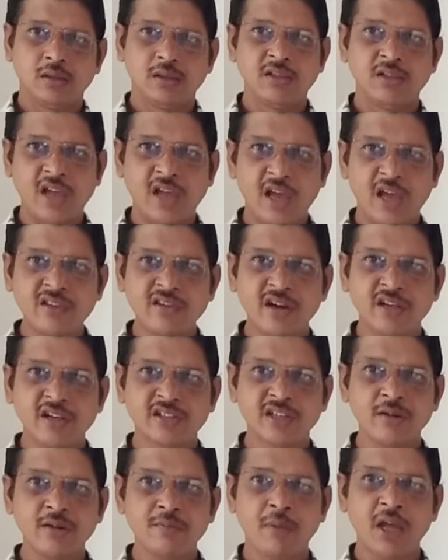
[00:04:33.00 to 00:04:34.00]
The size
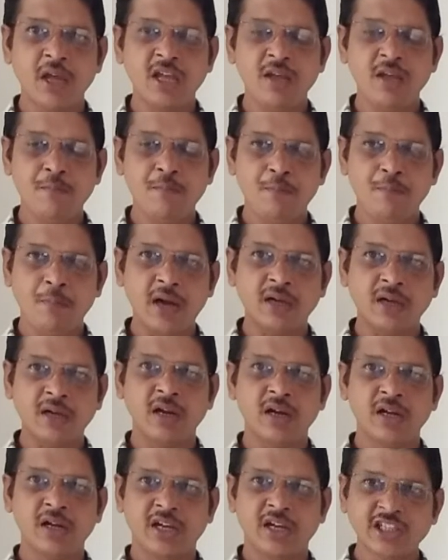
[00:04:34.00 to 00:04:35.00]
reduction by
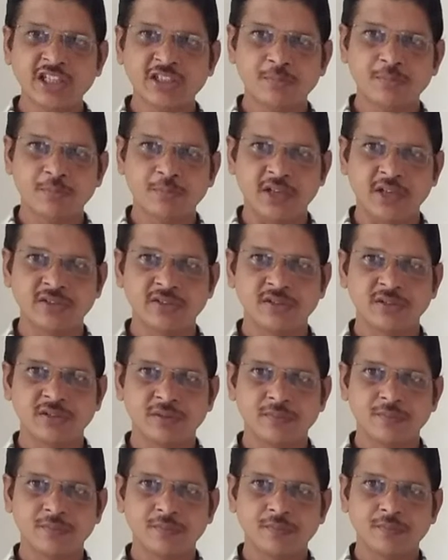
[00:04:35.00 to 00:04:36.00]
impact takes
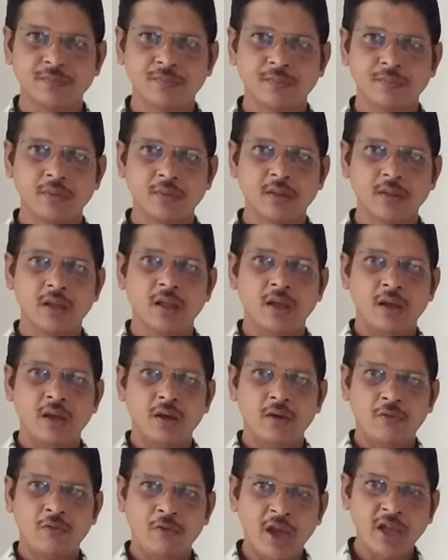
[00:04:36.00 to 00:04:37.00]
place
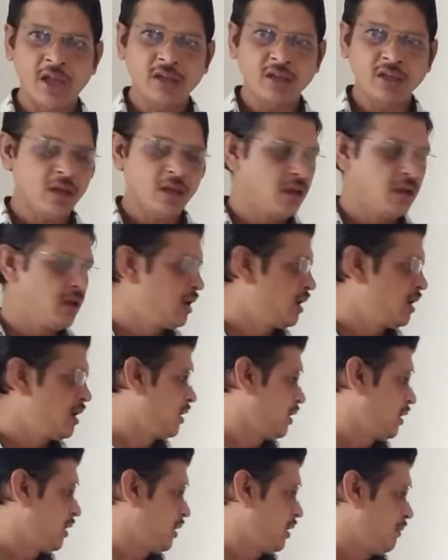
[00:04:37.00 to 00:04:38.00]
when
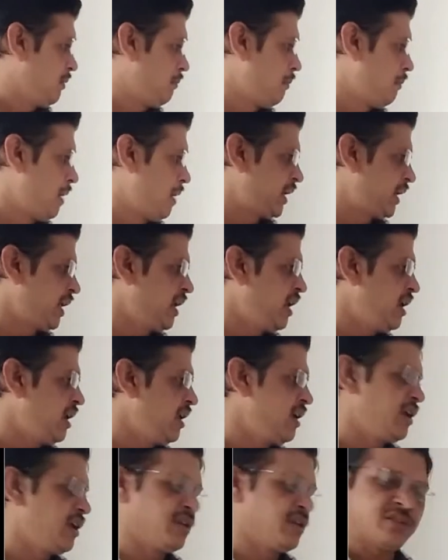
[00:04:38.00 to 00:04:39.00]

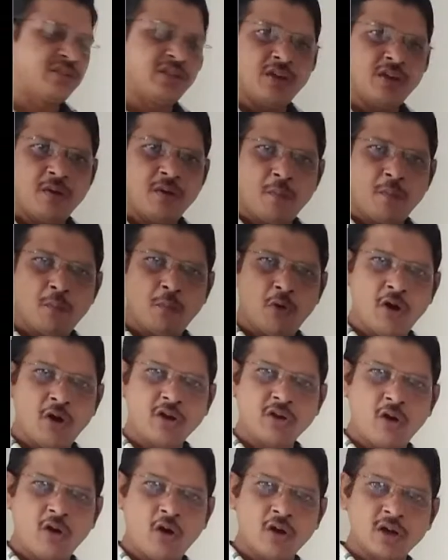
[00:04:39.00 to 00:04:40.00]
material is
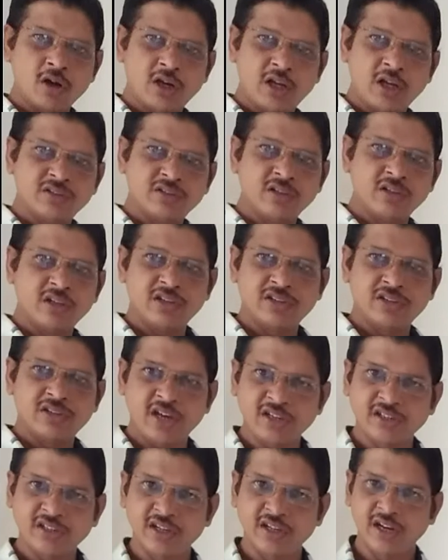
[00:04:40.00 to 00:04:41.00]
more or less
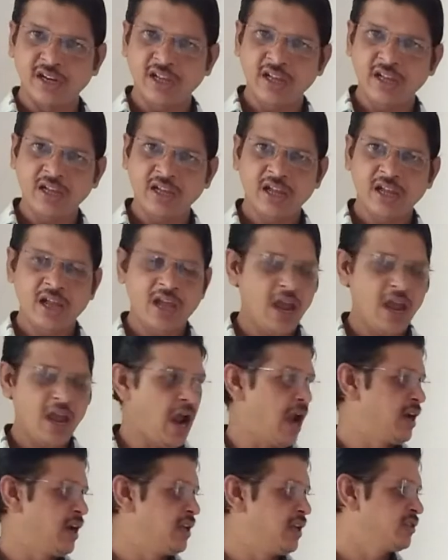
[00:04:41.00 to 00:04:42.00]
stationary
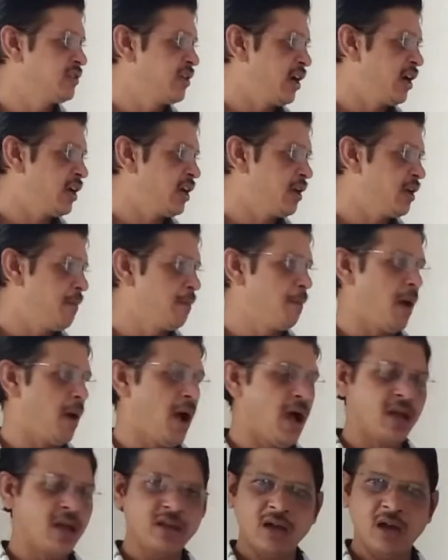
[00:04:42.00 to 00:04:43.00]
and is hit
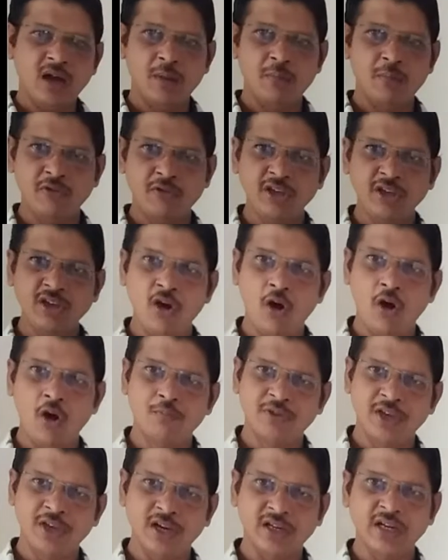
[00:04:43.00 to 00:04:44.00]
by a moving
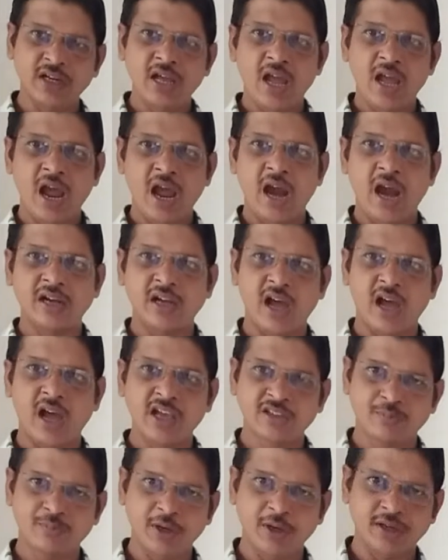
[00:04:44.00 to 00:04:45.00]
object at
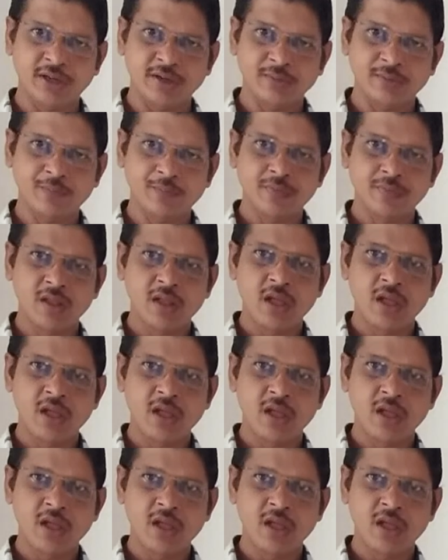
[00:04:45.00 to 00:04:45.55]
high speed,